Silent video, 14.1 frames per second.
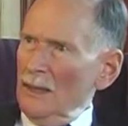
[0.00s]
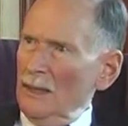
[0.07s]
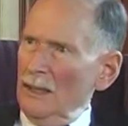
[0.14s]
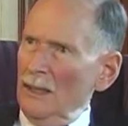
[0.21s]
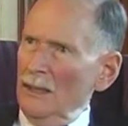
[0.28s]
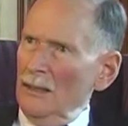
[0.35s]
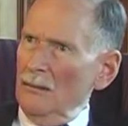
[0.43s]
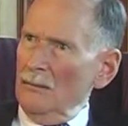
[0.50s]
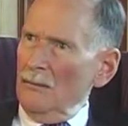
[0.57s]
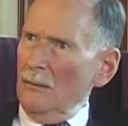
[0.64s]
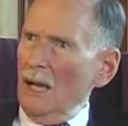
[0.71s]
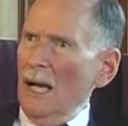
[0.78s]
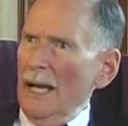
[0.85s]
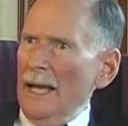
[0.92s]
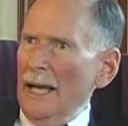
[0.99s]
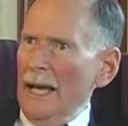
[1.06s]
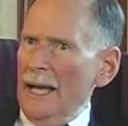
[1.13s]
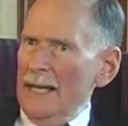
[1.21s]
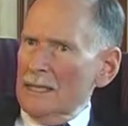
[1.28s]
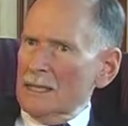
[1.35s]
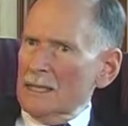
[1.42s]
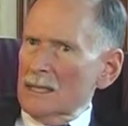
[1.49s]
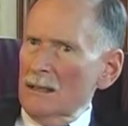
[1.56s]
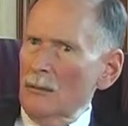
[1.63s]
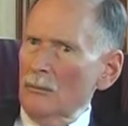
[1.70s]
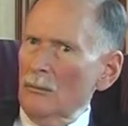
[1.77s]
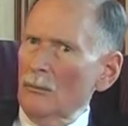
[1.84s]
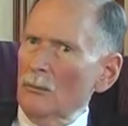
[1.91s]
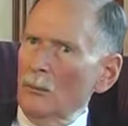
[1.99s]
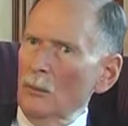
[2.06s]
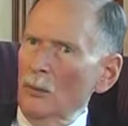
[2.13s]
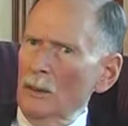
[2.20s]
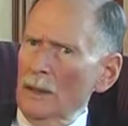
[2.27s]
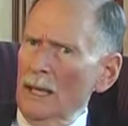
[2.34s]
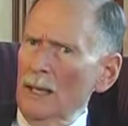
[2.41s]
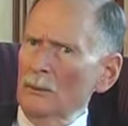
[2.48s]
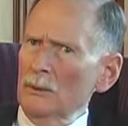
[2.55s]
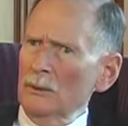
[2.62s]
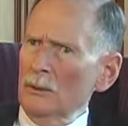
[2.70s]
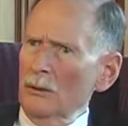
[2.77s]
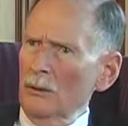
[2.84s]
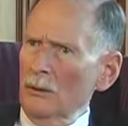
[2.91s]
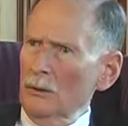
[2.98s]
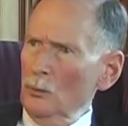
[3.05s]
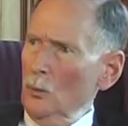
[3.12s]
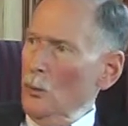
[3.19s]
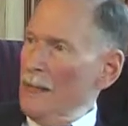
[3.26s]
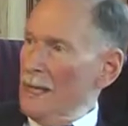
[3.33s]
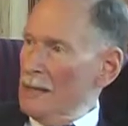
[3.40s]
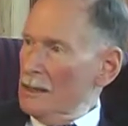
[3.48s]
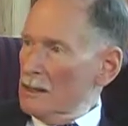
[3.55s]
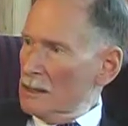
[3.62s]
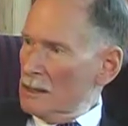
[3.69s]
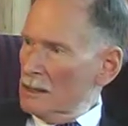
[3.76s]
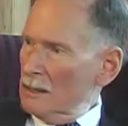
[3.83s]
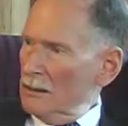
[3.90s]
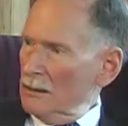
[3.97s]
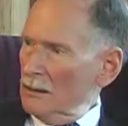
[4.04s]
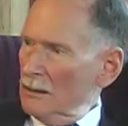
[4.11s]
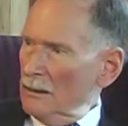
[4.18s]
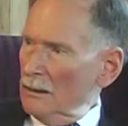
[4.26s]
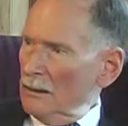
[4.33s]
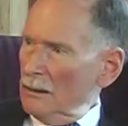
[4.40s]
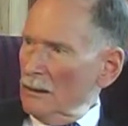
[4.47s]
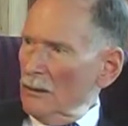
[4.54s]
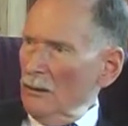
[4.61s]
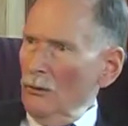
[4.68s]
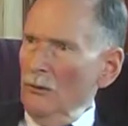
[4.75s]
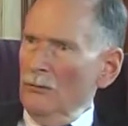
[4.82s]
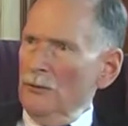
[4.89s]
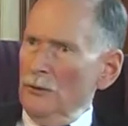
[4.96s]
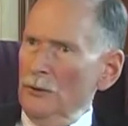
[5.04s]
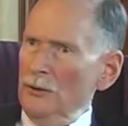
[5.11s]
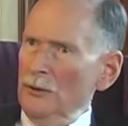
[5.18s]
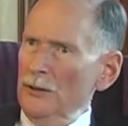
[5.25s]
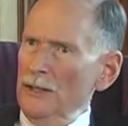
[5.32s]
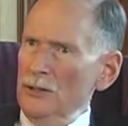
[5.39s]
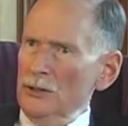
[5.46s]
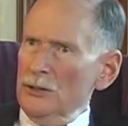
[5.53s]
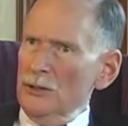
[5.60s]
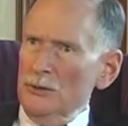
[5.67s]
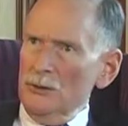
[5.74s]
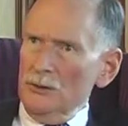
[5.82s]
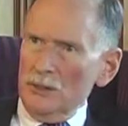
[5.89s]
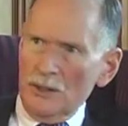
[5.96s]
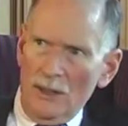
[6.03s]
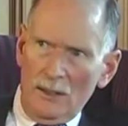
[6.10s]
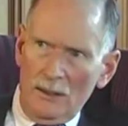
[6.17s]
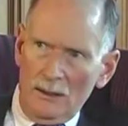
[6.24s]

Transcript: I had some, what I would call, wins over issues